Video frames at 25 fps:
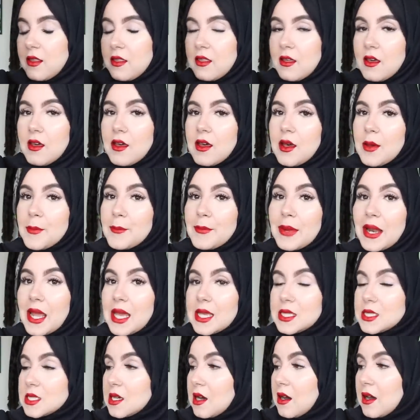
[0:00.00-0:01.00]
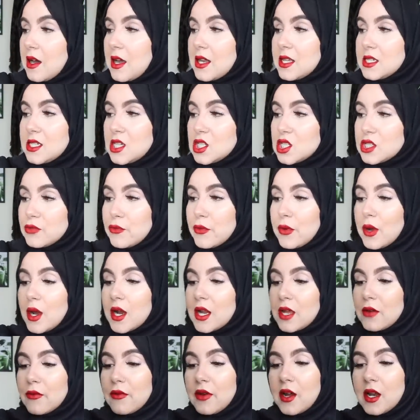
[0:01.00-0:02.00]
the blazer, and it's just
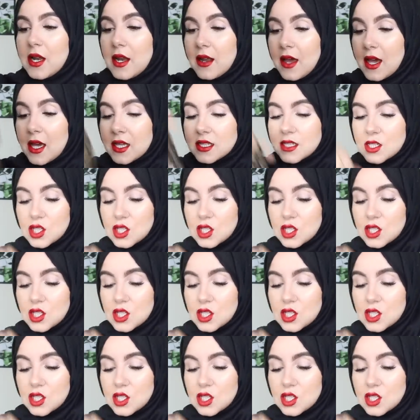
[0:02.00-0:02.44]
really, really nice.